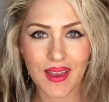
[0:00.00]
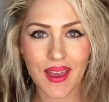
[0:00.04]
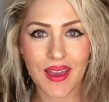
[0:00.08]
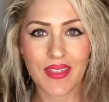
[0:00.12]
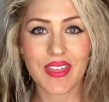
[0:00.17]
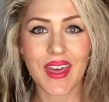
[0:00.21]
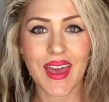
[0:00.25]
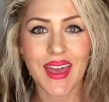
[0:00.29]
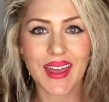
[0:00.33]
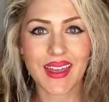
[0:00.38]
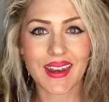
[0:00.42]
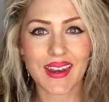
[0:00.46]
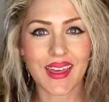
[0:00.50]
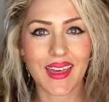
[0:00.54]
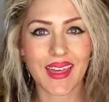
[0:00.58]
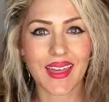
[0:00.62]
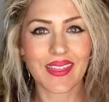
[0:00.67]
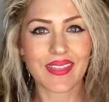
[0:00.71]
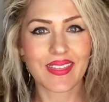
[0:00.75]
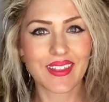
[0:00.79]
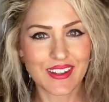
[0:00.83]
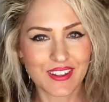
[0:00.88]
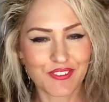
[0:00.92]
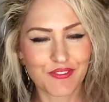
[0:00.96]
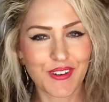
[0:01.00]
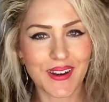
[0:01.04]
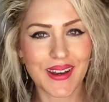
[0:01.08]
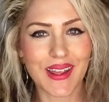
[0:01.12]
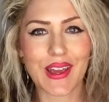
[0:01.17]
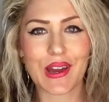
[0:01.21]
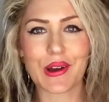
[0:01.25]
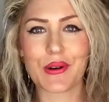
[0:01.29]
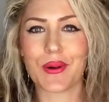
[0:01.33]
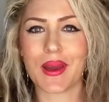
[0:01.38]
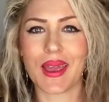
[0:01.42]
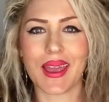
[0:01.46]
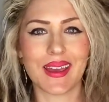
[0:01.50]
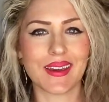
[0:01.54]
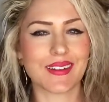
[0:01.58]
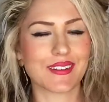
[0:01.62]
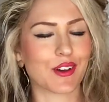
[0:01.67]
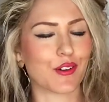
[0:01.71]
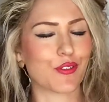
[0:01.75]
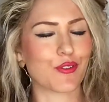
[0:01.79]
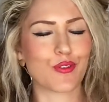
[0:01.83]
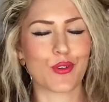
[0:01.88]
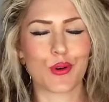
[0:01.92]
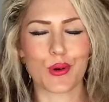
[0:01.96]
then this video is
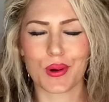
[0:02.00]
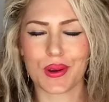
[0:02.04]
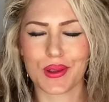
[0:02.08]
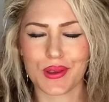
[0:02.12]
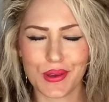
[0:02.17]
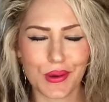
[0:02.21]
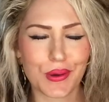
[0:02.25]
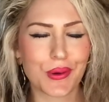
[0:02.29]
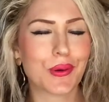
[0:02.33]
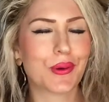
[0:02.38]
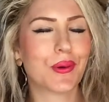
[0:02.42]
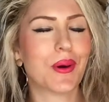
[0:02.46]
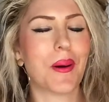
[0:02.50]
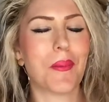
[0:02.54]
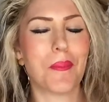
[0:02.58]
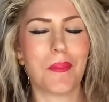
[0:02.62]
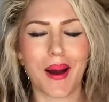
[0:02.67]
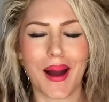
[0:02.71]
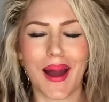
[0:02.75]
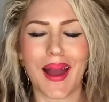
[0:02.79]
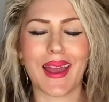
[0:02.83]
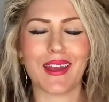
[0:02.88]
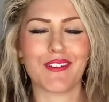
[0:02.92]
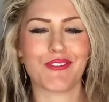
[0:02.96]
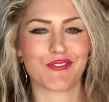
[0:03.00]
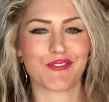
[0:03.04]
for you, my